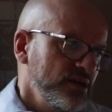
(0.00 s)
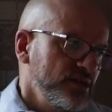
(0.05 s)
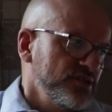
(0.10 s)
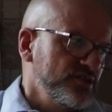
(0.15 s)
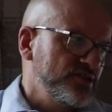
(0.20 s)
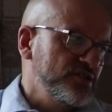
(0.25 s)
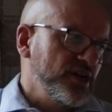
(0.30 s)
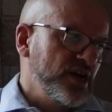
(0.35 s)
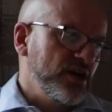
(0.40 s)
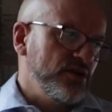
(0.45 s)

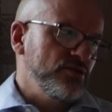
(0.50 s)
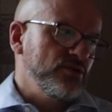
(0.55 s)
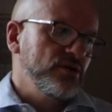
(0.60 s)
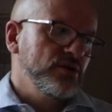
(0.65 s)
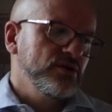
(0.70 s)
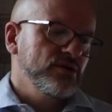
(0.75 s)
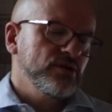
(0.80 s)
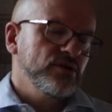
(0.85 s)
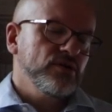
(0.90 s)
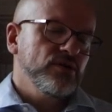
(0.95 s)
So,
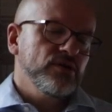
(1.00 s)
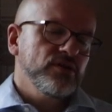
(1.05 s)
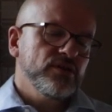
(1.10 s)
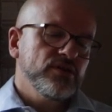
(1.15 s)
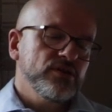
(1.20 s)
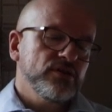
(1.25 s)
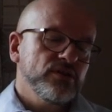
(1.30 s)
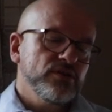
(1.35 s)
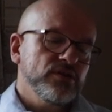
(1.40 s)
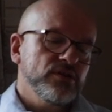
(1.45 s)

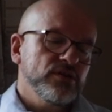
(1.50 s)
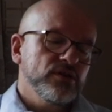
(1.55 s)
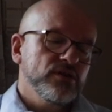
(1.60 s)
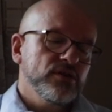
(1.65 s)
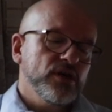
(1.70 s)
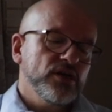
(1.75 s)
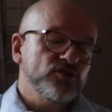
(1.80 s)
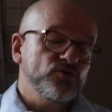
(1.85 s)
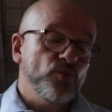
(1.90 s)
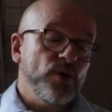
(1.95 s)

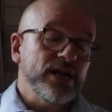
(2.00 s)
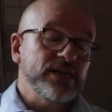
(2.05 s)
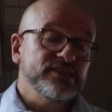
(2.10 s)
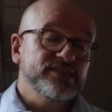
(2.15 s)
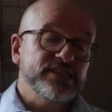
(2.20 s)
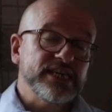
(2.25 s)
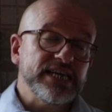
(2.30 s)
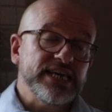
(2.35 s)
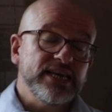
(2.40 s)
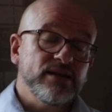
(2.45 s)
as well
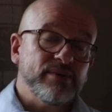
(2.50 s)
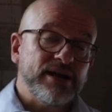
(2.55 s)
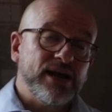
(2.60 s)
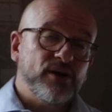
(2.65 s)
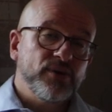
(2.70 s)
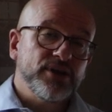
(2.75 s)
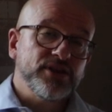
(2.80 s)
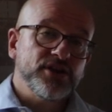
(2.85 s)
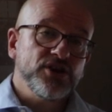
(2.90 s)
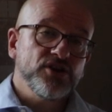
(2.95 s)
as thinking
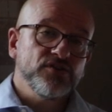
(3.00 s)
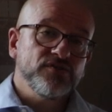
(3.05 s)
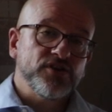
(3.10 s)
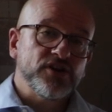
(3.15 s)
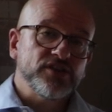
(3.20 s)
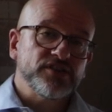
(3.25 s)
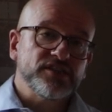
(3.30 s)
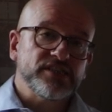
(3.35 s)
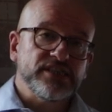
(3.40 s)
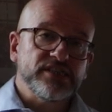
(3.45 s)
about whether
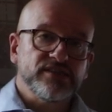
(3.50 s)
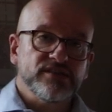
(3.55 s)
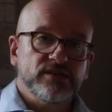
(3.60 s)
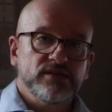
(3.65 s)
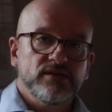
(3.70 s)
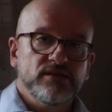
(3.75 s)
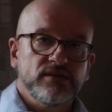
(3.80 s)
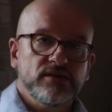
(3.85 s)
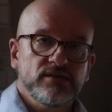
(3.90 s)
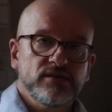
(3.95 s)
universities
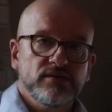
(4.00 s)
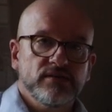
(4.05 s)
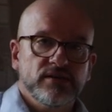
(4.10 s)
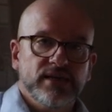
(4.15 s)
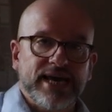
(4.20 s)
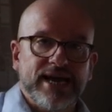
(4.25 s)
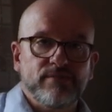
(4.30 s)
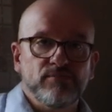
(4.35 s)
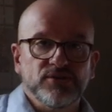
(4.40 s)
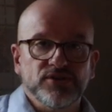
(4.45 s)
are
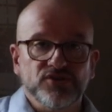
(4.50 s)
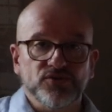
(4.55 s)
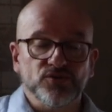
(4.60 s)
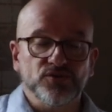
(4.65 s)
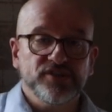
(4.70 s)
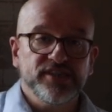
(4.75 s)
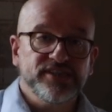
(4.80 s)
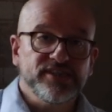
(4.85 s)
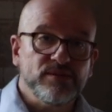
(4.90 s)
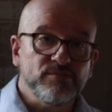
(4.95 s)
campus or
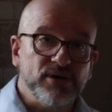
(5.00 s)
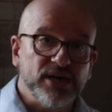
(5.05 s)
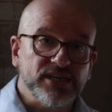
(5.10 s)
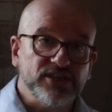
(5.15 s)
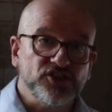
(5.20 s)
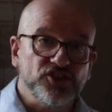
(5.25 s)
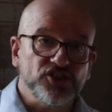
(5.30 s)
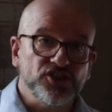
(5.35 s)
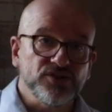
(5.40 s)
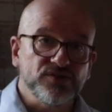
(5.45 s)

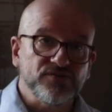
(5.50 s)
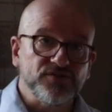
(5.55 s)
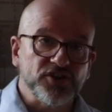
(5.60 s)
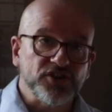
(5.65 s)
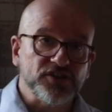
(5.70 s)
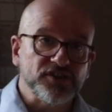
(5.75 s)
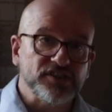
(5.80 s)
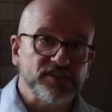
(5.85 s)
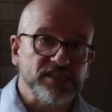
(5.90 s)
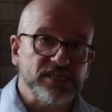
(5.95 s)
city-based
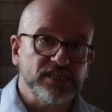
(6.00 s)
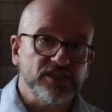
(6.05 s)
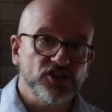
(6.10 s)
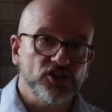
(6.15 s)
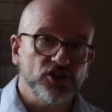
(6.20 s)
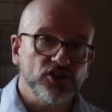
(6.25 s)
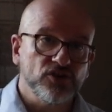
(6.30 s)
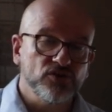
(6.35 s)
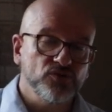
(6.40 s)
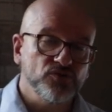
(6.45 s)

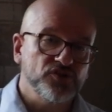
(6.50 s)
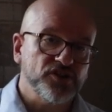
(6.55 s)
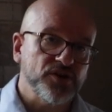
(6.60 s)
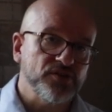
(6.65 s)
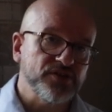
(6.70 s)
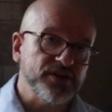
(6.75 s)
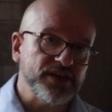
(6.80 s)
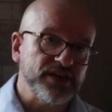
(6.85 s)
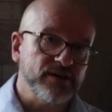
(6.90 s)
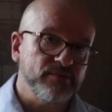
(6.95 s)
universities, you can also
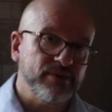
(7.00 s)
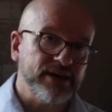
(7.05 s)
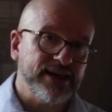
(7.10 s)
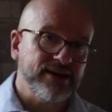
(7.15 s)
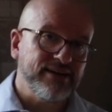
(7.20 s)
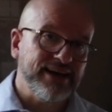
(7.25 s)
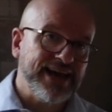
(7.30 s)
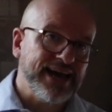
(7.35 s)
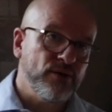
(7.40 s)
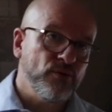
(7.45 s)
think
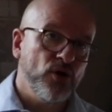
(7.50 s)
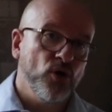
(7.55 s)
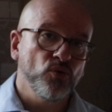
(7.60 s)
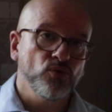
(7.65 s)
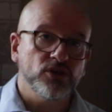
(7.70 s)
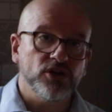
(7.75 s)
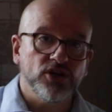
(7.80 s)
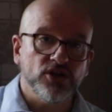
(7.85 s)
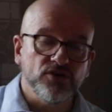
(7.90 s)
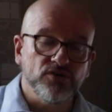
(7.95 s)
about how
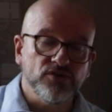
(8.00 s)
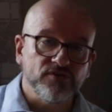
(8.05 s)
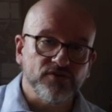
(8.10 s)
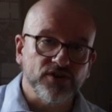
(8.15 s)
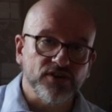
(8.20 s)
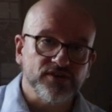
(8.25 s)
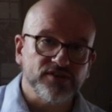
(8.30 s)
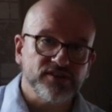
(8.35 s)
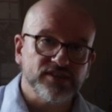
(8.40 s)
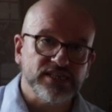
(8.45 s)
old the
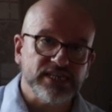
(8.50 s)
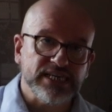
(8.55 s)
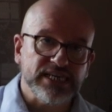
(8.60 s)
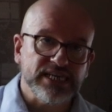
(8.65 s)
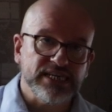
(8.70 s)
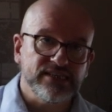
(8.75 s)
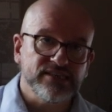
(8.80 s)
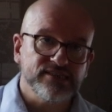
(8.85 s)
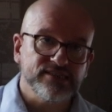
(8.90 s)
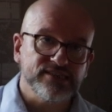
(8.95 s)

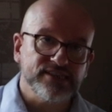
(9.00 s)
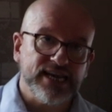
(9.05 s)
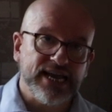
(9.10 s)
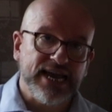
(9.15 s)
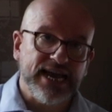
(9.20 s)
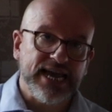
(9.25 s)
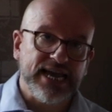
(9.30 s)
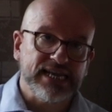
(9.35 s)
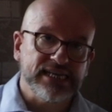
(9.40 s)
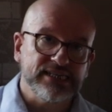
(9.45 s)
university is
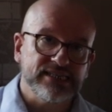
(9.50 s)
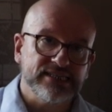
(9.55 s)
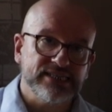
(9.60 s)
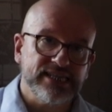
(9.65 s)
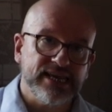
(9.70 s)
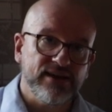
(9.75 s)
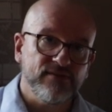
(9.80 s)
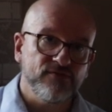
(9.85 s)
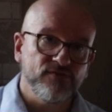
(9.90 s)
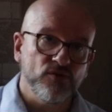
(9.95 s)
and
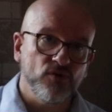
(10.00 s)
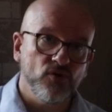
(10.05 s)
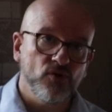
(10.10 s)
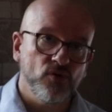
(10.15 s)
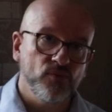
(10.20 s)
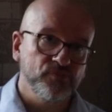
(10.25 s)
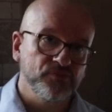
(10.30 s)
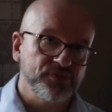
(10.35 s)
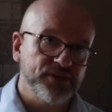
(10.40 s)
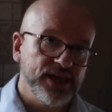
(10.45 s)

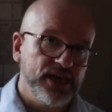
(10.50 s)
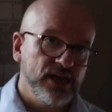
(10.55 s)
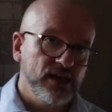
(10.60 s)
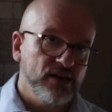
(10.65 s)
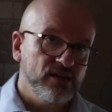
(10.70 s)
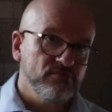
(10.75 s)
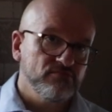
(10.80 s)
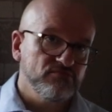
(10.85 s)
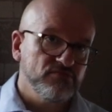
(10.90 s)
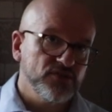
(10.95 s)
therefore
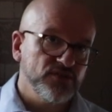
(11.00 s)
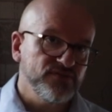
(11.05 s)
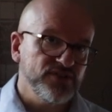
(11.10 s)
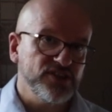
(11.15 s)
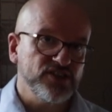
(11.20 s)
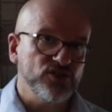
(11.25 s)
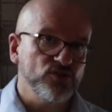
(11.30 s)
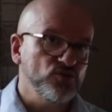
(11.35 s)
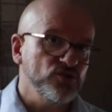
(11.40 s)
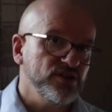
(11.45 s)
the
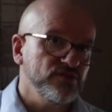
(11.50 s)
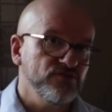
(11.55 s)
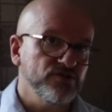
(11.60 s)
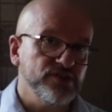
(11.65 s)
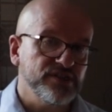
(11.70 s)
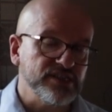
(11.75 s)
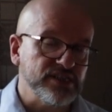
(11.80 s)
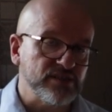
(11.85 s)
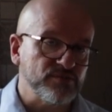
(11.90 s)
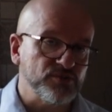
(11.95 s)
physical
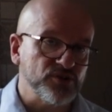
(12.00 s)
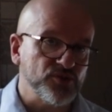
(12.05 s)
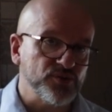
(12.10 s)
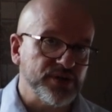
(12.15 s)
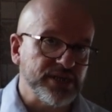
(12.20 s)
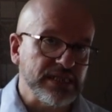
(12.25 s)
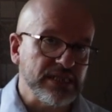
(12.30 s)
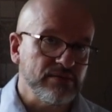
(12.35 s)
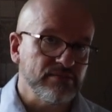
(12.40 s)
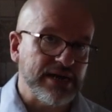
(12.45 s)
differences
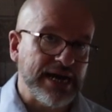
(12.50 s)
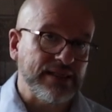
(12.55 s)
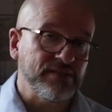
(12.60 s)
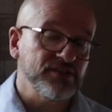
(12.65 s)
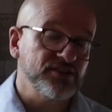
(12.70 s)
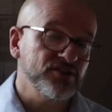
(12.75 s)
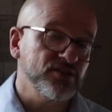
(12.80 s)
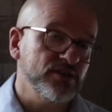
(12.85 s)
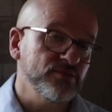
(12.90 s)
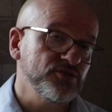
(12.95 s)
between them and
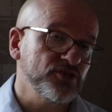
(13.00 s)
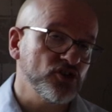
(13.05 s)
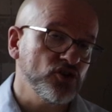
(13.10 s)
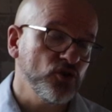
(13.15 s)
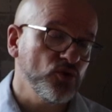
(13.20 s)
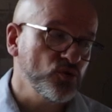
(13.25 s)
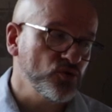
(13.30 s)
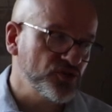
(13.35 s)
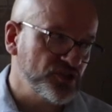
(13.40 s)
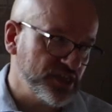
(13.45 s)
the types of
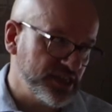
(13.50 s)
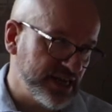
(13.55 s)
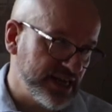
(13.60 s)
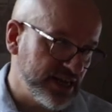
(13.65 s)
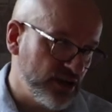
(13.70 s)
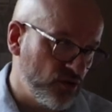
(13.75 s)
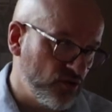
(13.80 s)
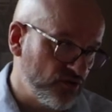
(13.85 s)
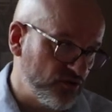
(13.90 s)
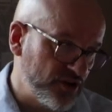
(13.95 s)
course that
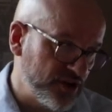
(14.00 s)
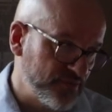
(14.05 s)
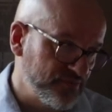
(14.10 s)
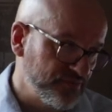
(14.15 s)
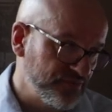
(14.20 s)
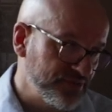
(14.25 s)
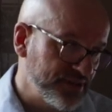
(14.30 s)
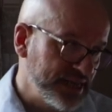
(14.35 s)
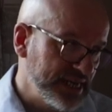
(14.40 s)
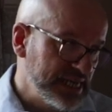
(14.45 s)
they offer.
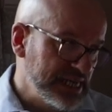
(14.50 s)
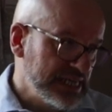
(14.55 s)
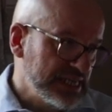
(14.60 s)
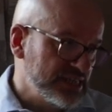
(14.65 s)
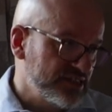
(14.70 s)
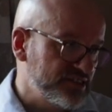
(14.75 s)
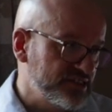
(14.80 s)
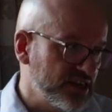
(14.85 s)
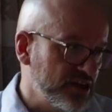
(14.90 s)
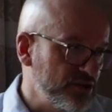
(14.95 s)

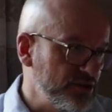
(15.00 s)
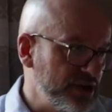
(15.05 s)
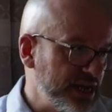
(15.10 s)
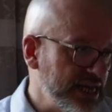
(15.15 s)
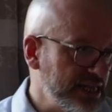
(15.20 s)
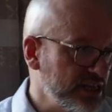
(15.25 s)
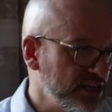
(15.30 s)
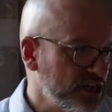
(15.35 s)
So in